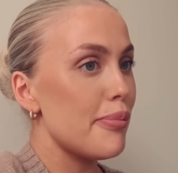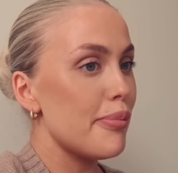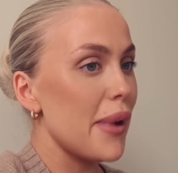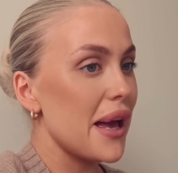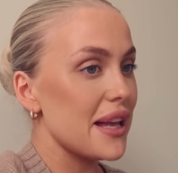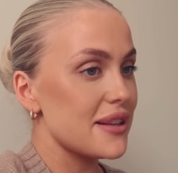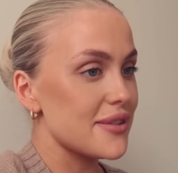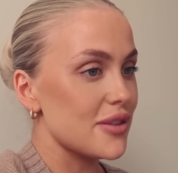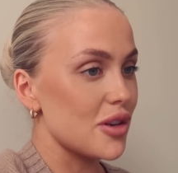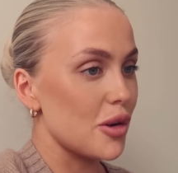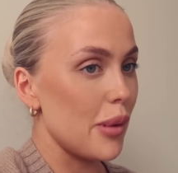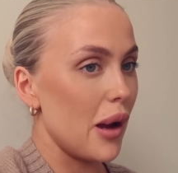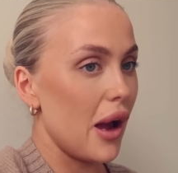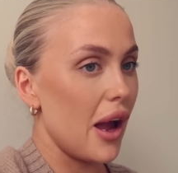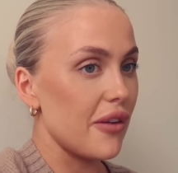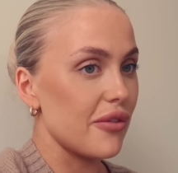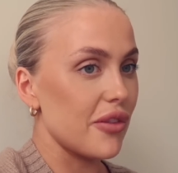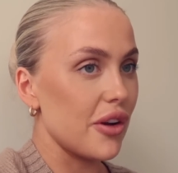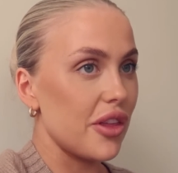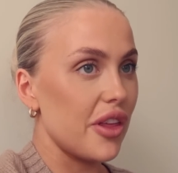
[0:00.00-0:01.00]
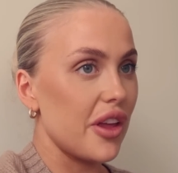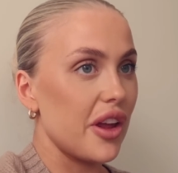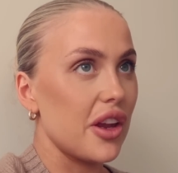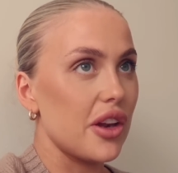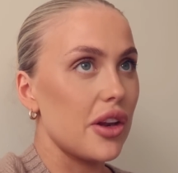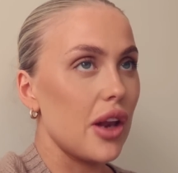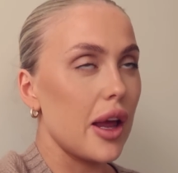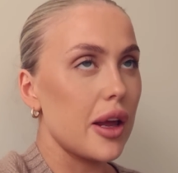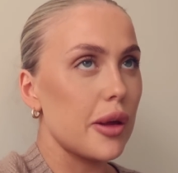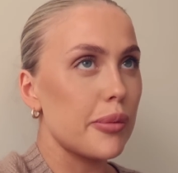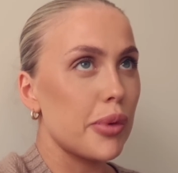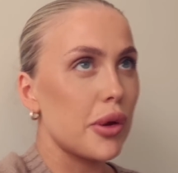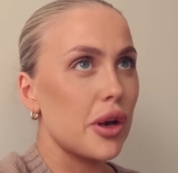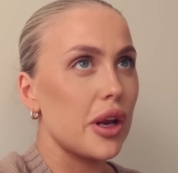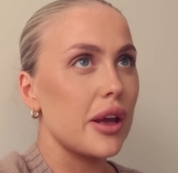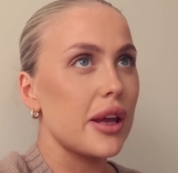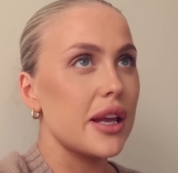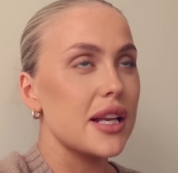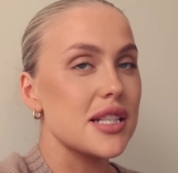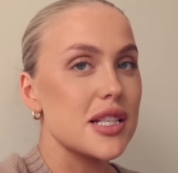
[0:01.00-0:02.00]
better about everything and like put
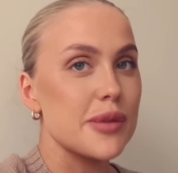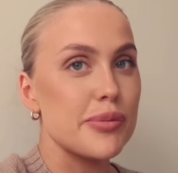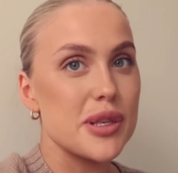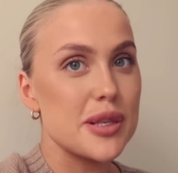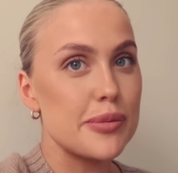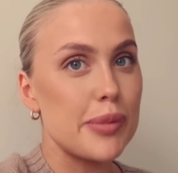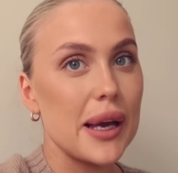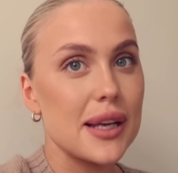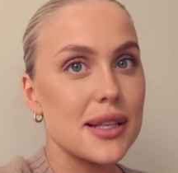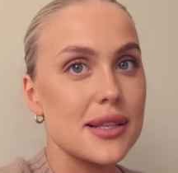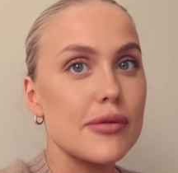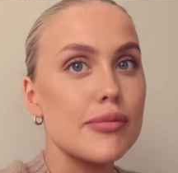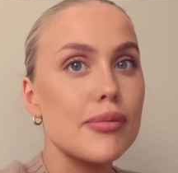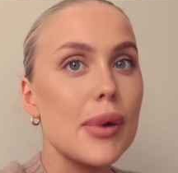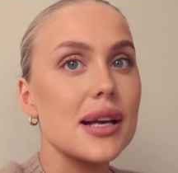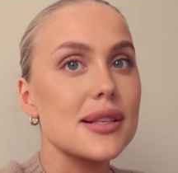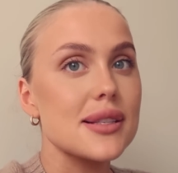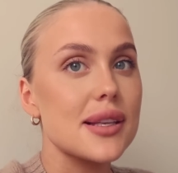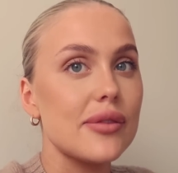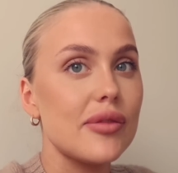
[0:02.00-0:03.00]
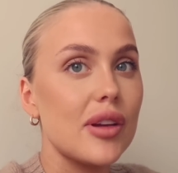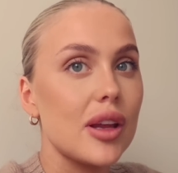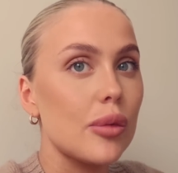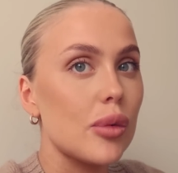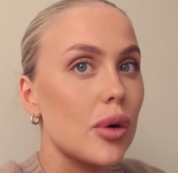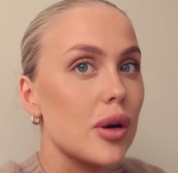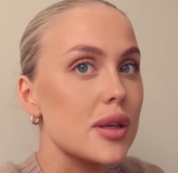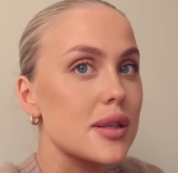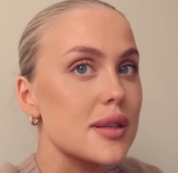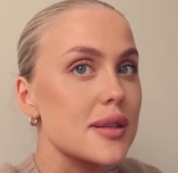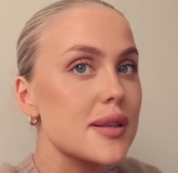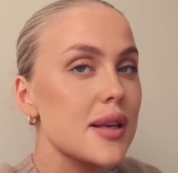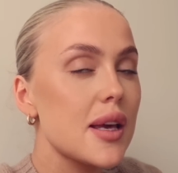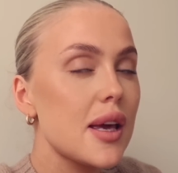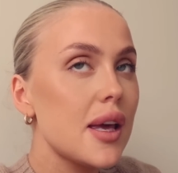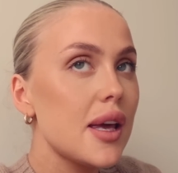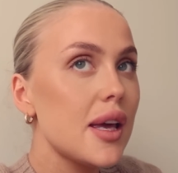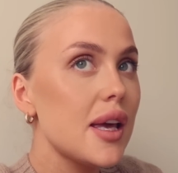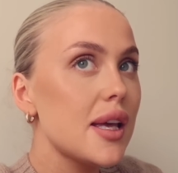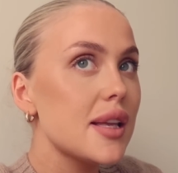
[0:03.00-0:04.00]
it into perspective massively, was
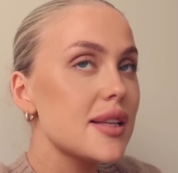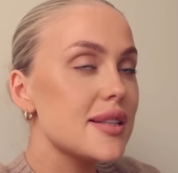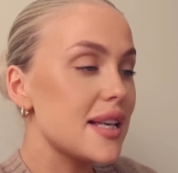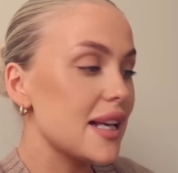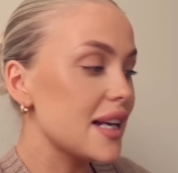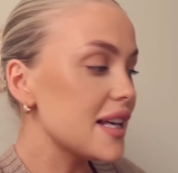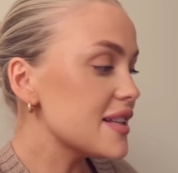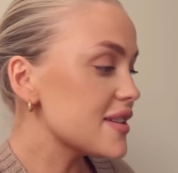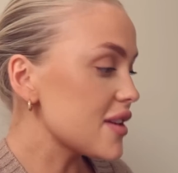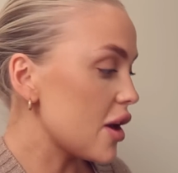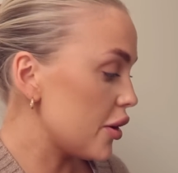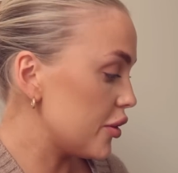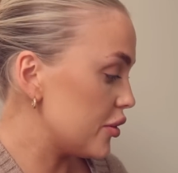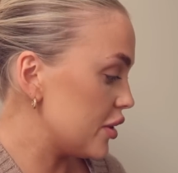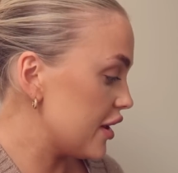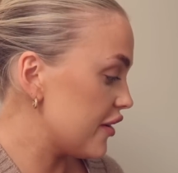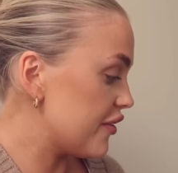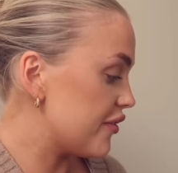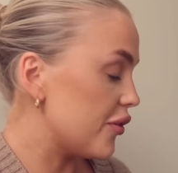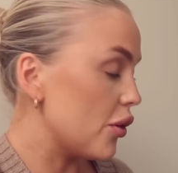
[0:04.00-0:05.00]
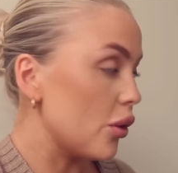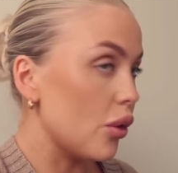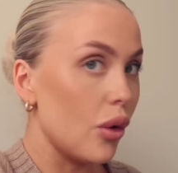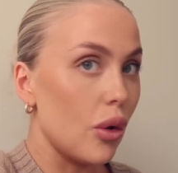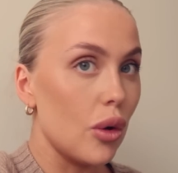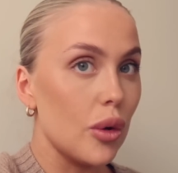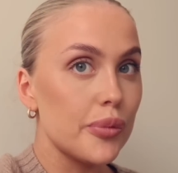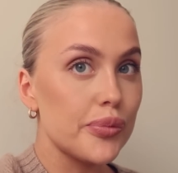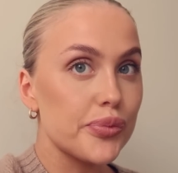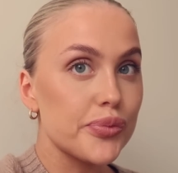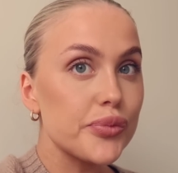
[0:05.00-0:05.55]
Tilly's only 4.